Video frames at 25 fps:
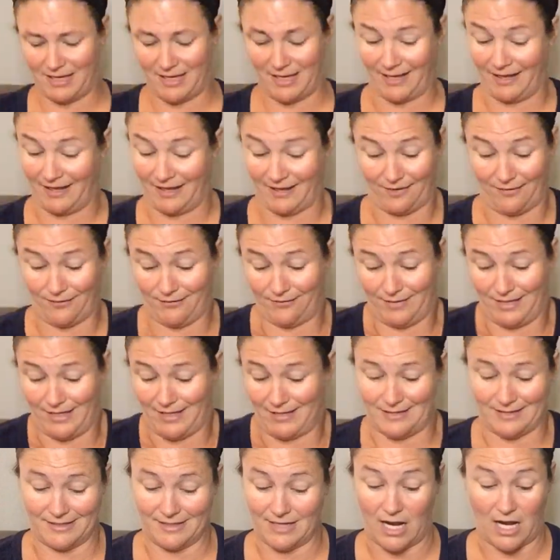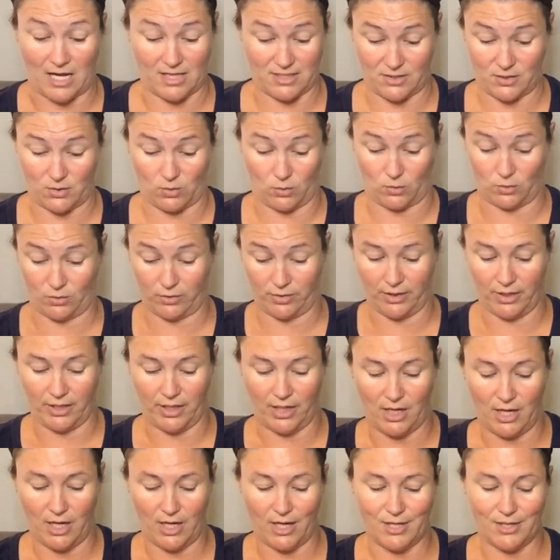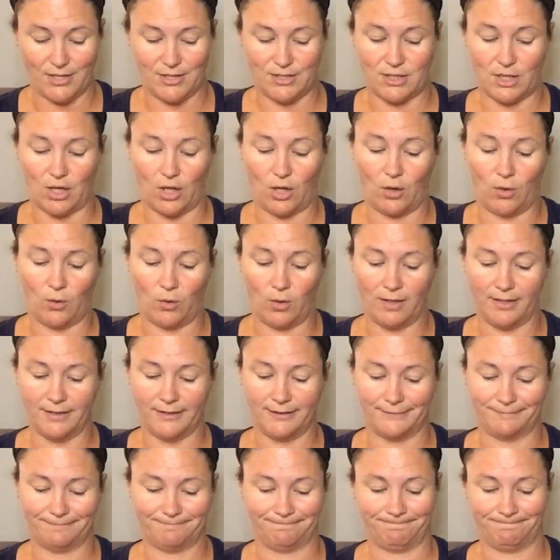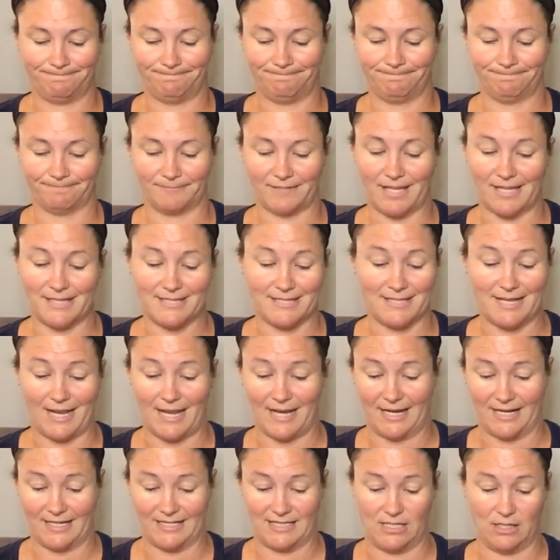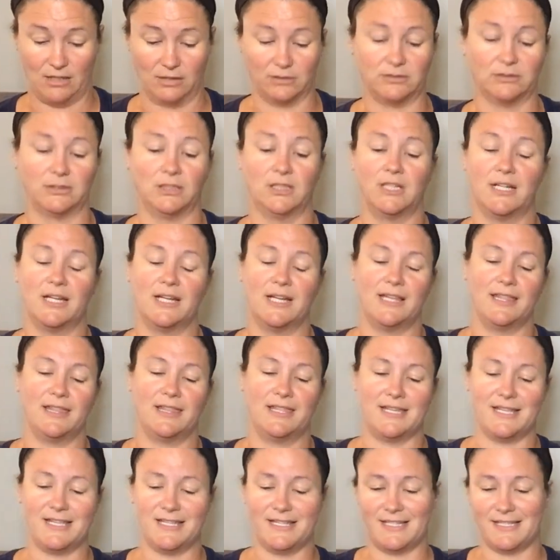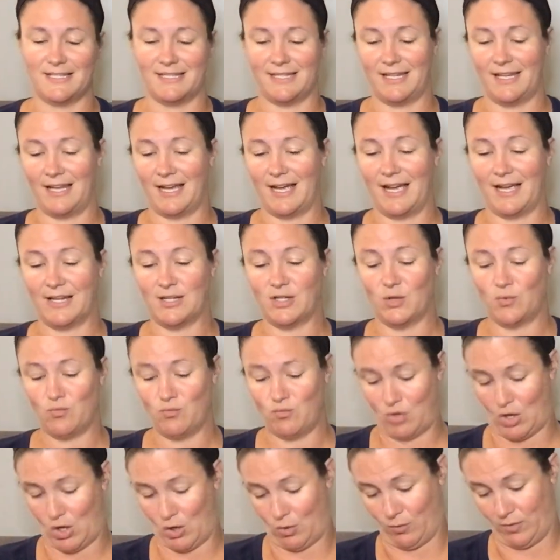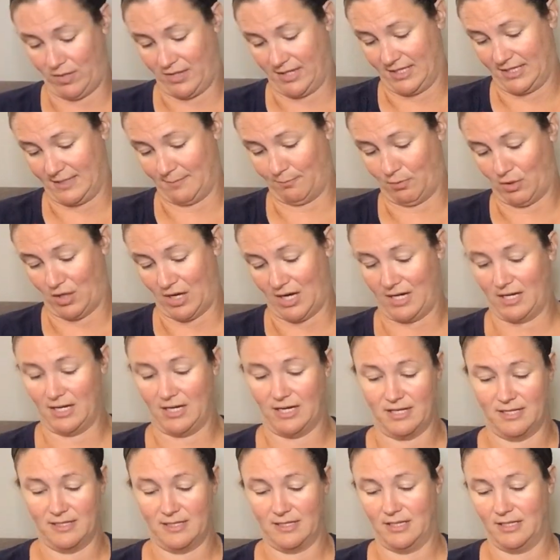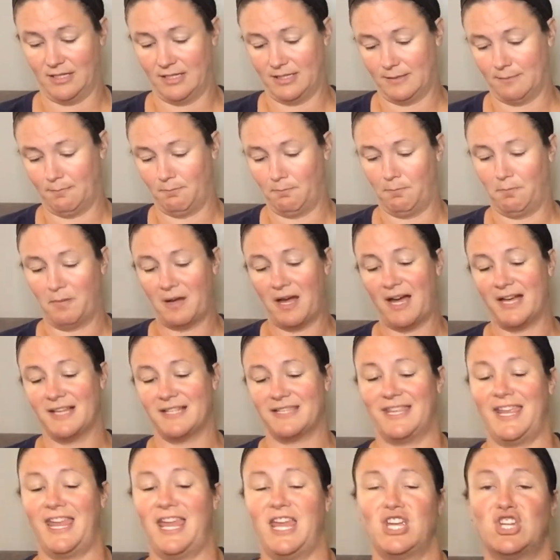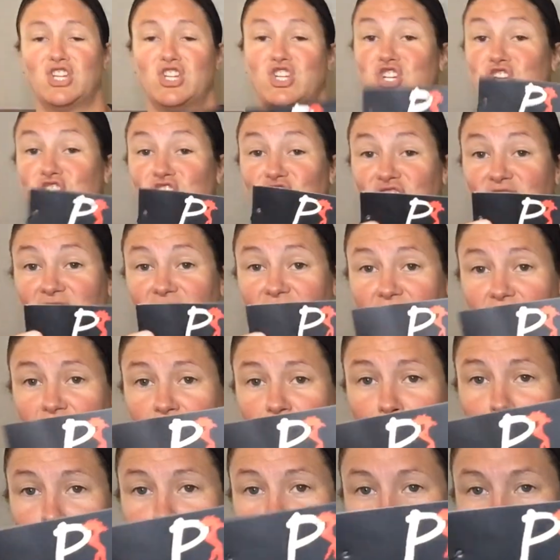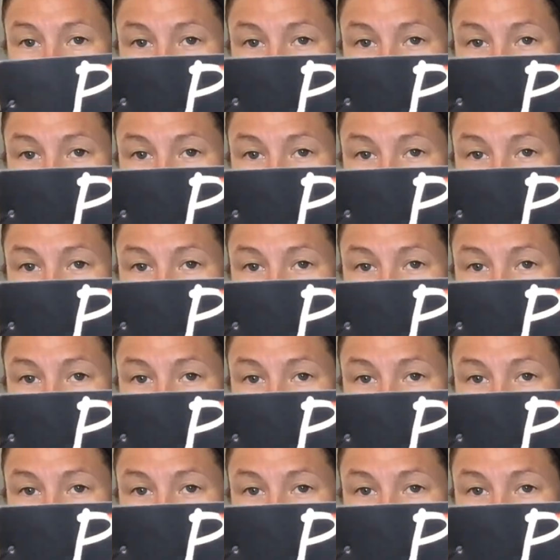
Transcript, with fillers: to me and I, it's not sold. So it's not ideal. This I don't know what this brand is. It's Passe She,